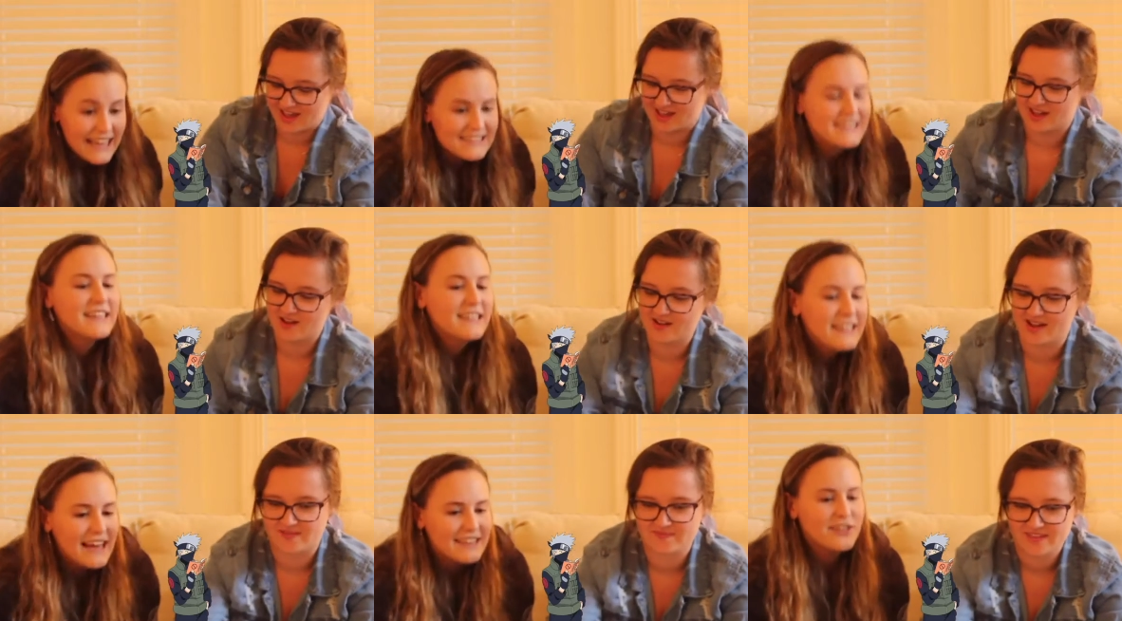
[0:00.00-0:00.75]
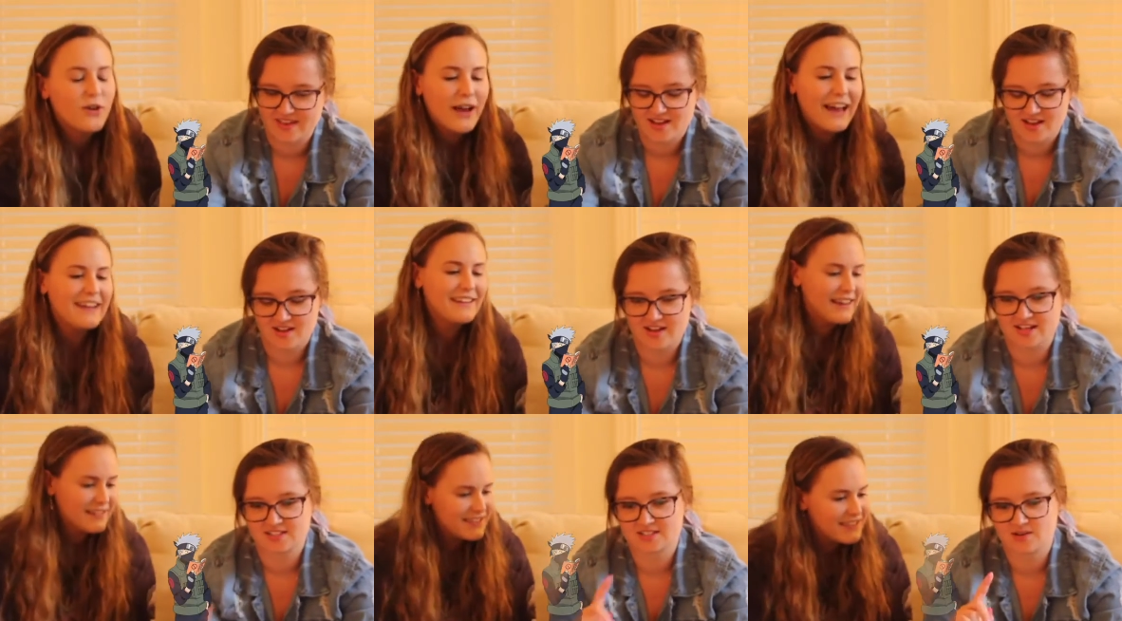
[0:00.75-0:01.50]
Speaker 1: yes. Okay. Yes. Okay. Okay.
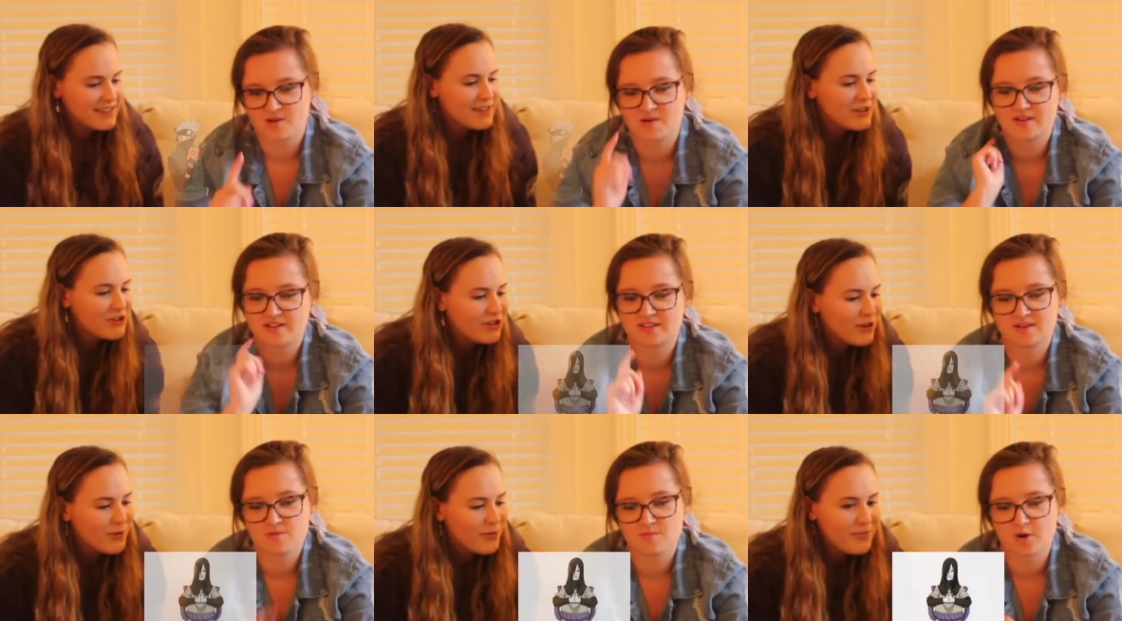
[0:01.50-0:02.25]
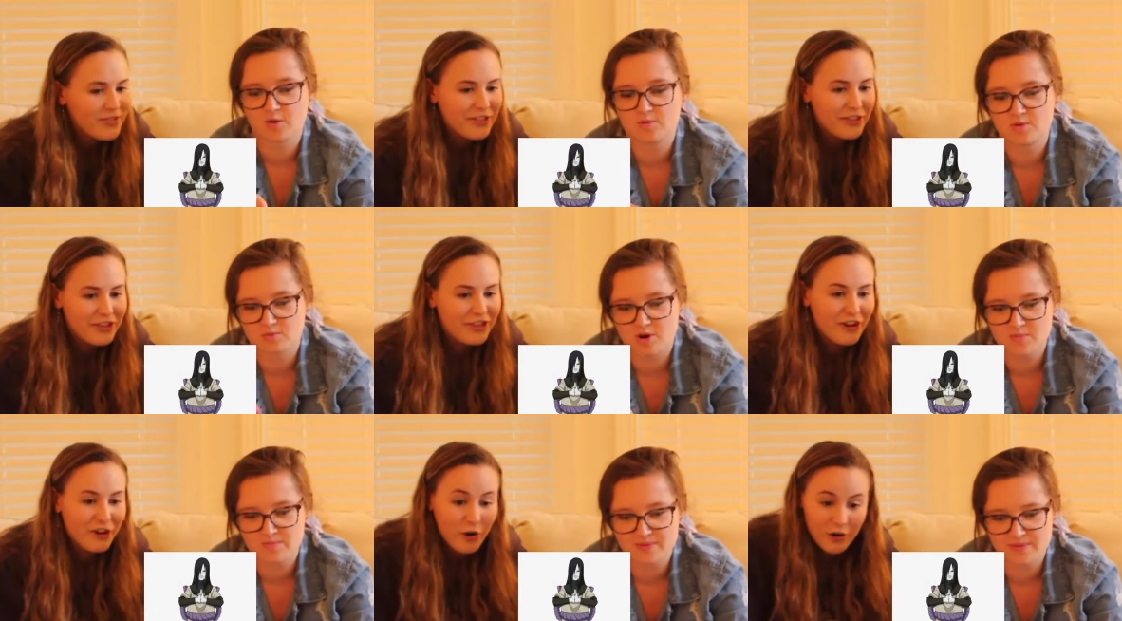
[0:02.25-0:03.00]
Yes. So the so
Speaker 2: purple rope.
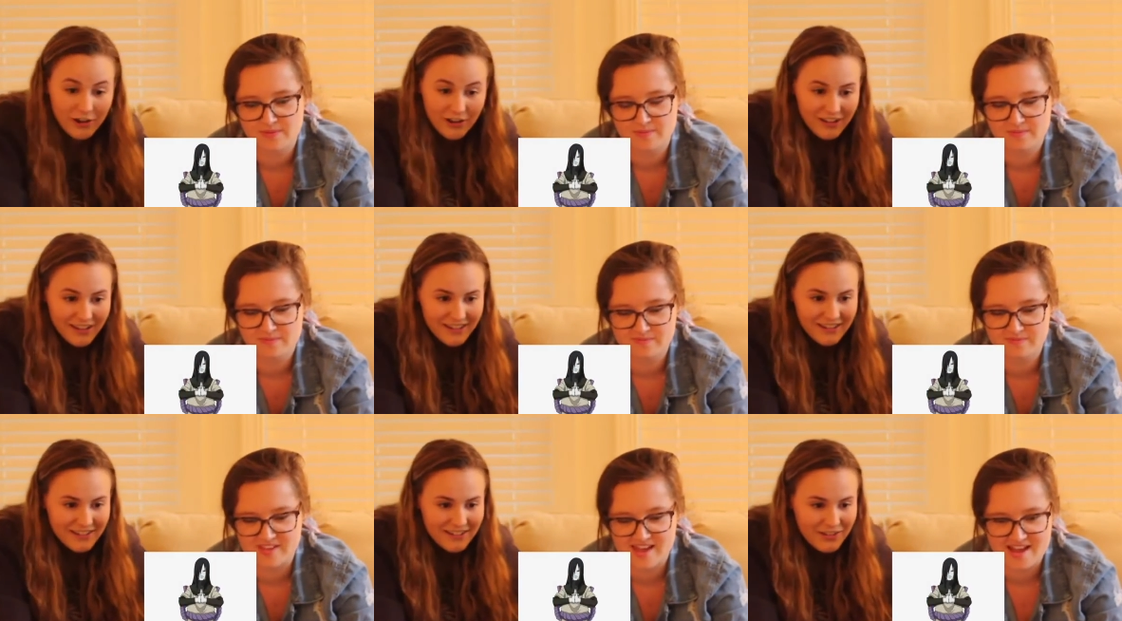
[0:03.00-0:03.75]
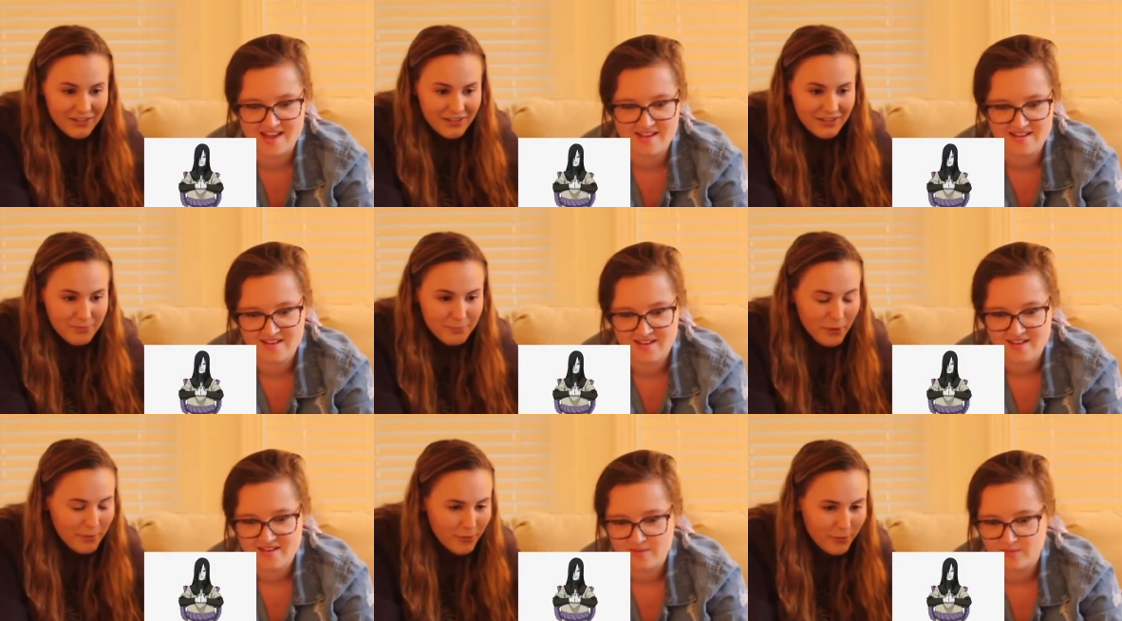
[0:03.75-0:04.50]
The girl
Speaker 1: thing.
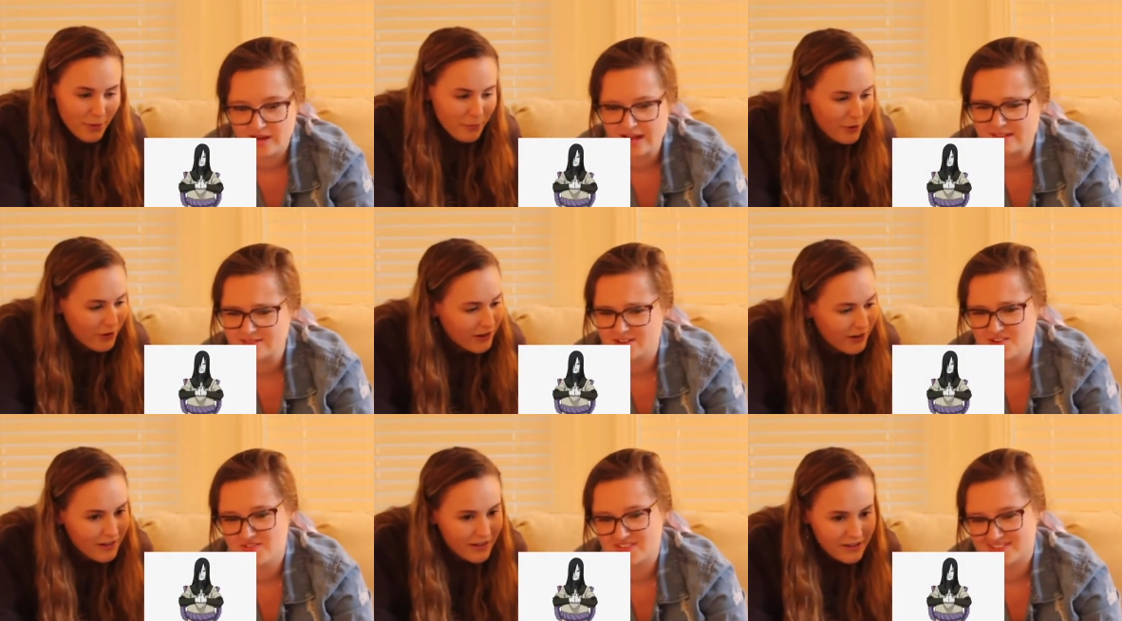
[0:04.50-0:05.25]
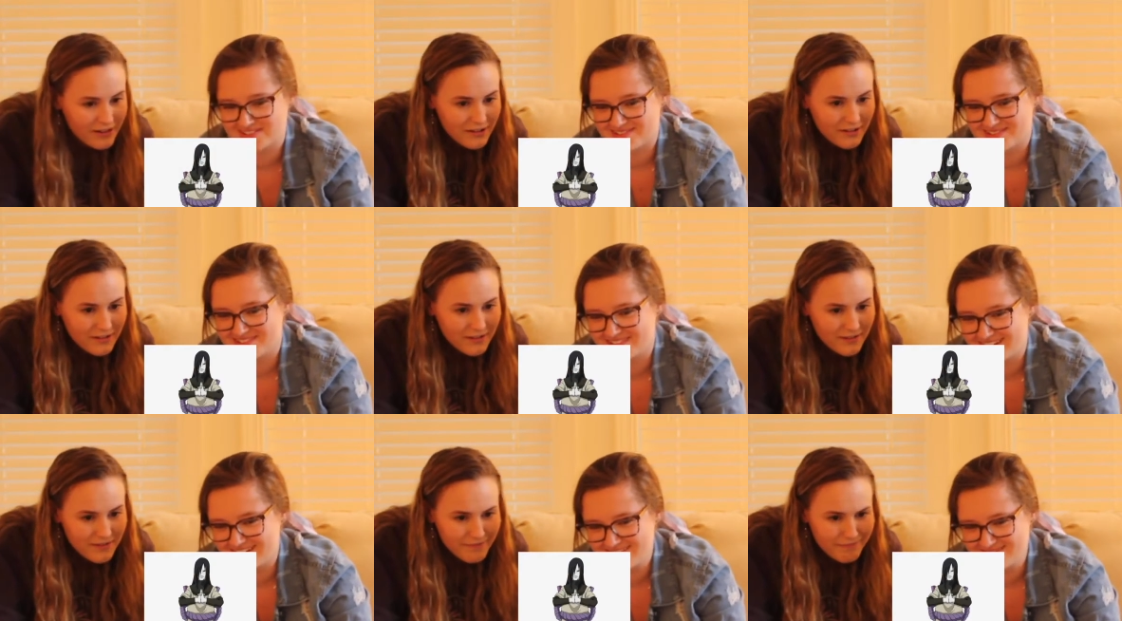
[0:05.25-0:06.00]
Purple rope. I don't girl. know if it's a girl or
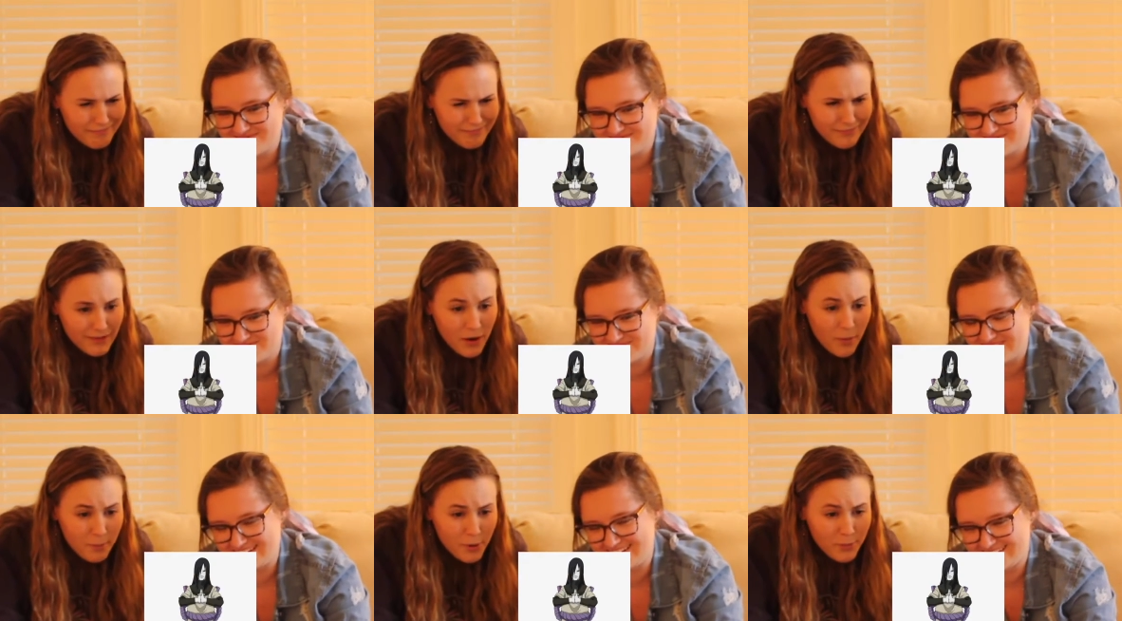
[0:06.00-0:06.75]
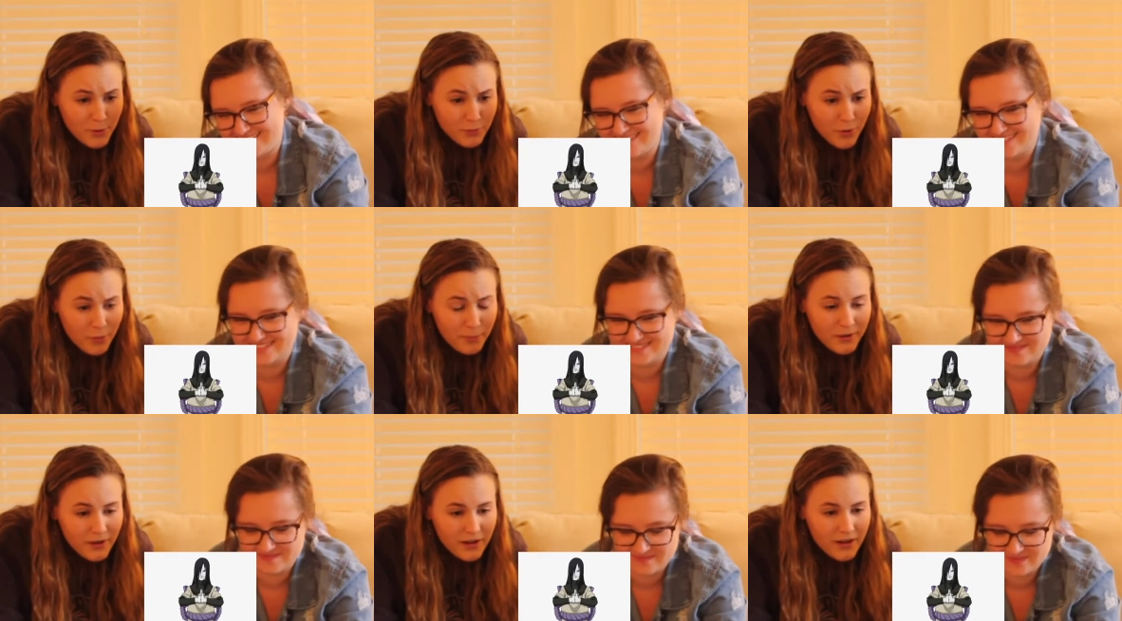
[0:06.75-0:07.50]
not. But purple rope.
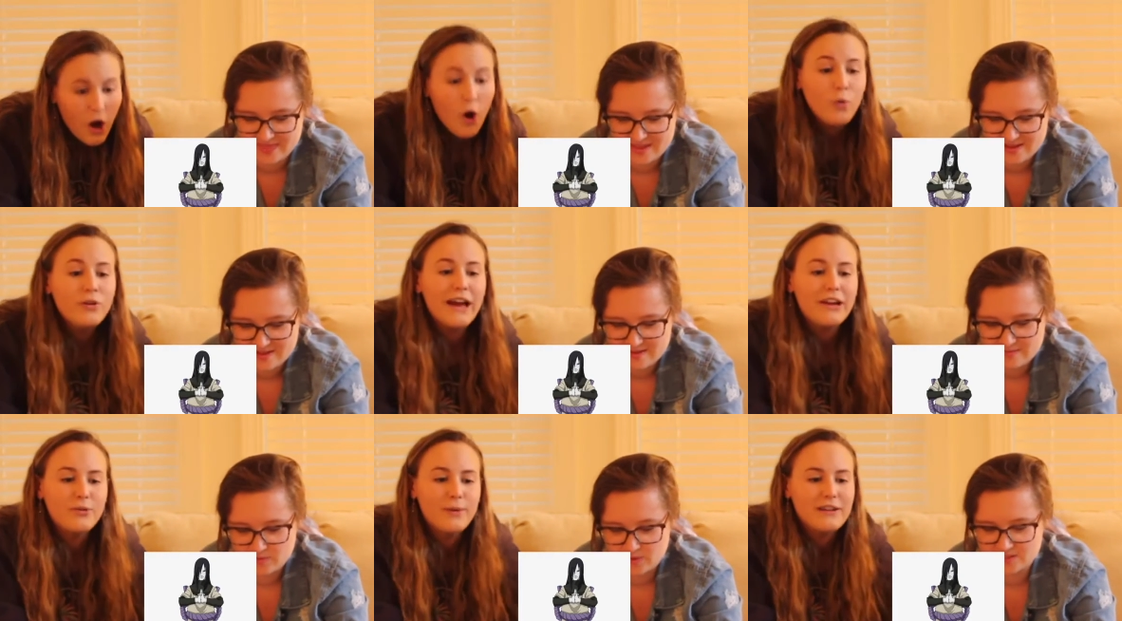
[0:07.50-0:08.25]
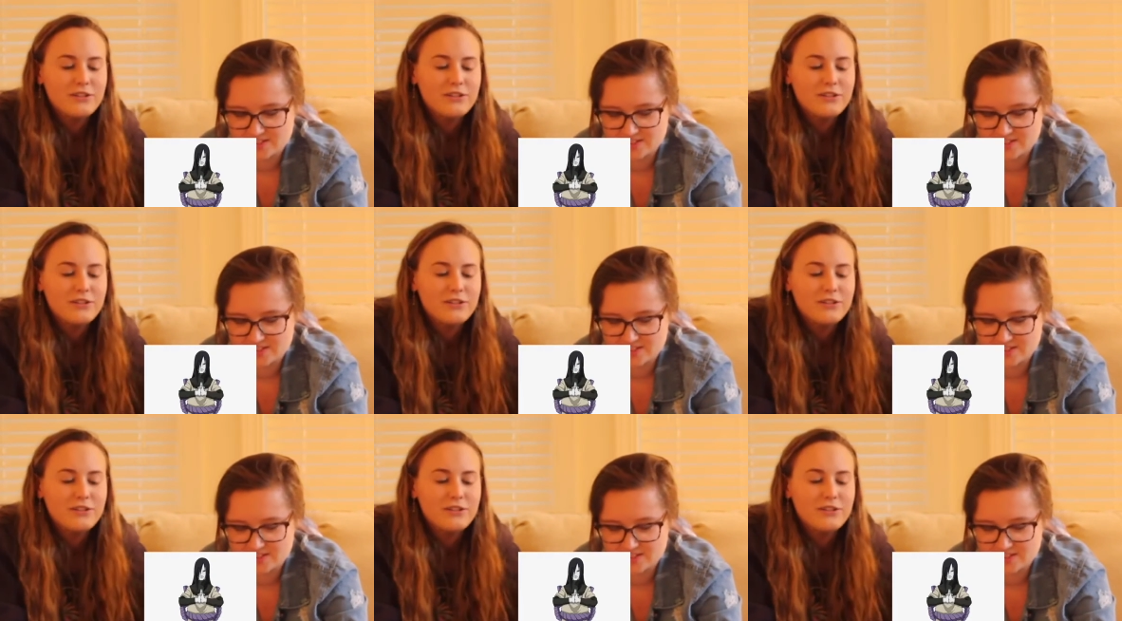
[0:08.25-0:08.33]
Oh yeah, you're